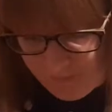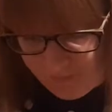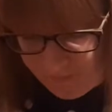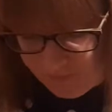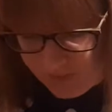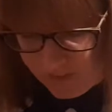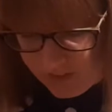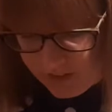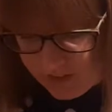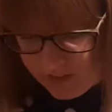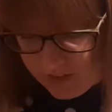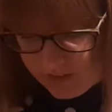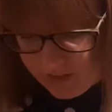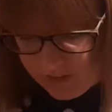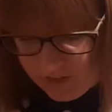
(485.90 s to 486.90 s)

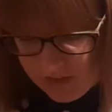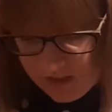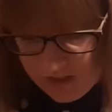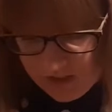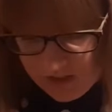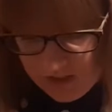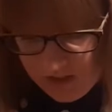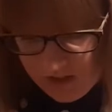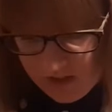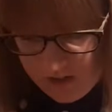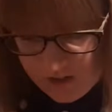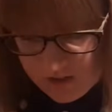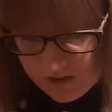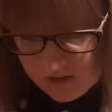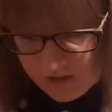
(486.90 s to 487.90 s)

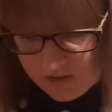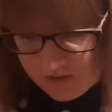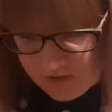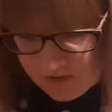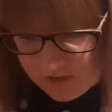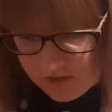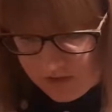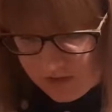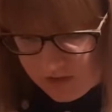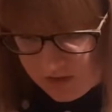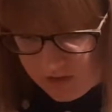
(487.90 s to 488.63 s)
[no speech]